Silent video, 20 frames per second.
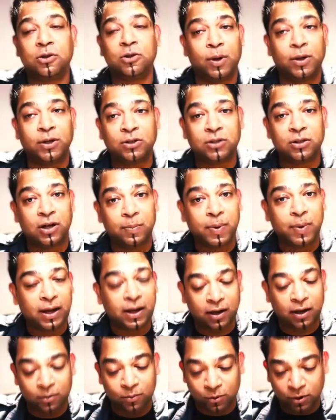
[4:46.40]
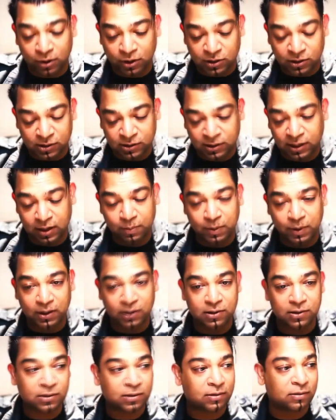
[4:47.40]
so much to unpack in what you just said,
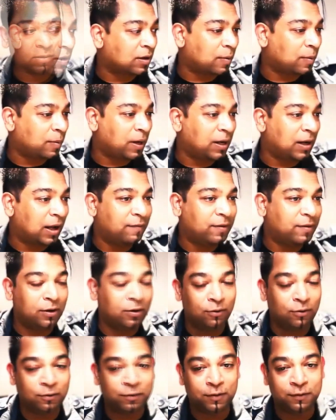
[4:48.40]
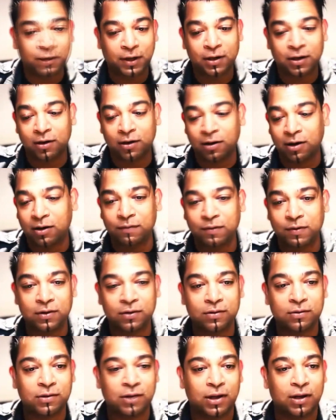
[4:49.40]
because I've done over 1,500
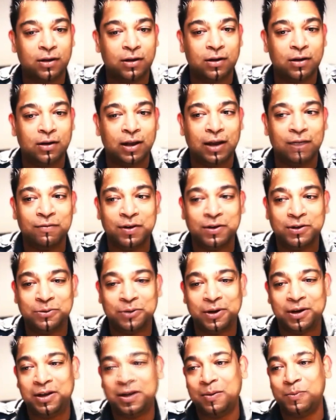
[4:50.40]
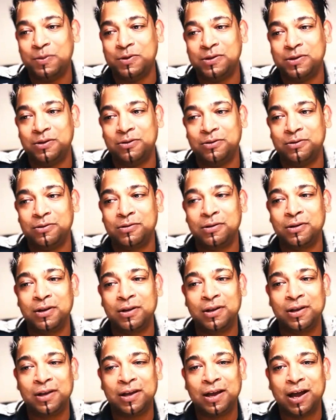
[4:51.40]
interviews, and every 20 episodes,
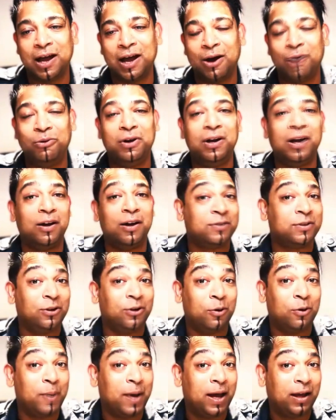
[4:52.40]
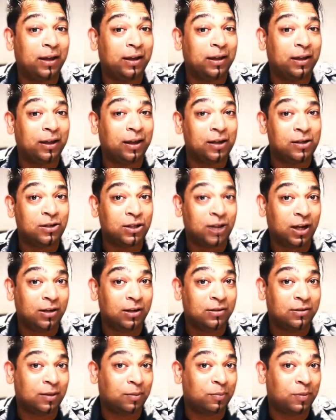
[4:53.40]
I would love to go back and
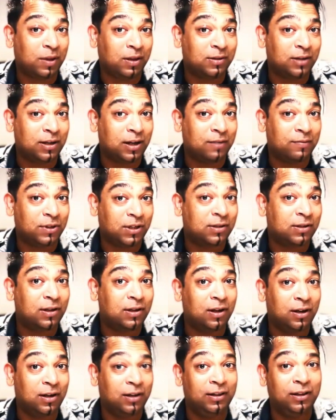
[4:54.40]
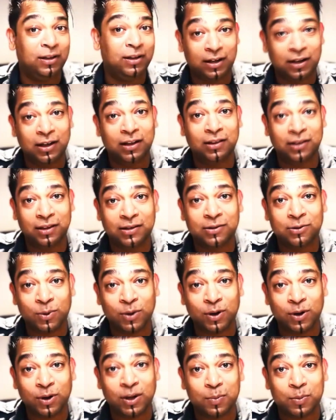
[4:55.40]
change some things that I've just learned in these
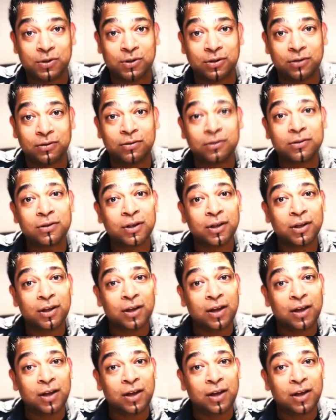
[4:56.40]
20 episodes.